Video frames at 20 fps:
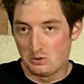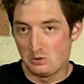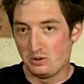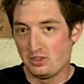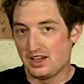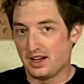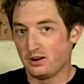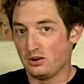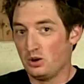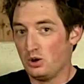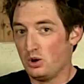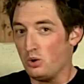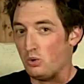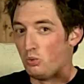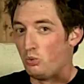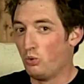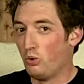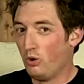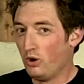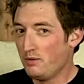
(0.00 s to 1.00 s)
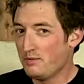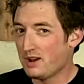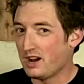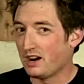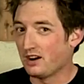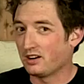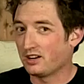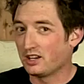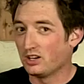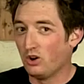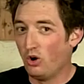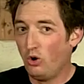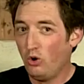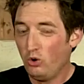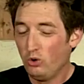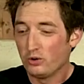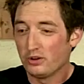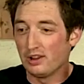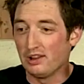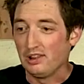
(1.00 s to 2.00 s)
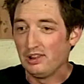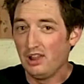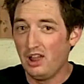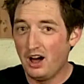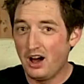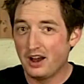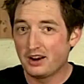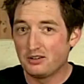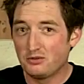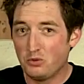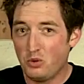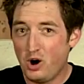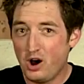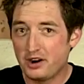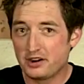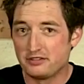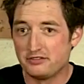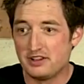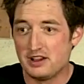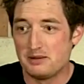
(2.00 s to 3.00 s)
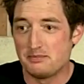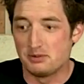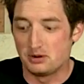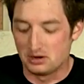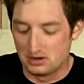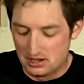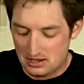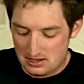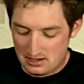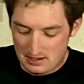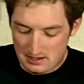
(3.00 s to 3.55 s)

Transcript: well, that warm air can hold a lot of water vapor,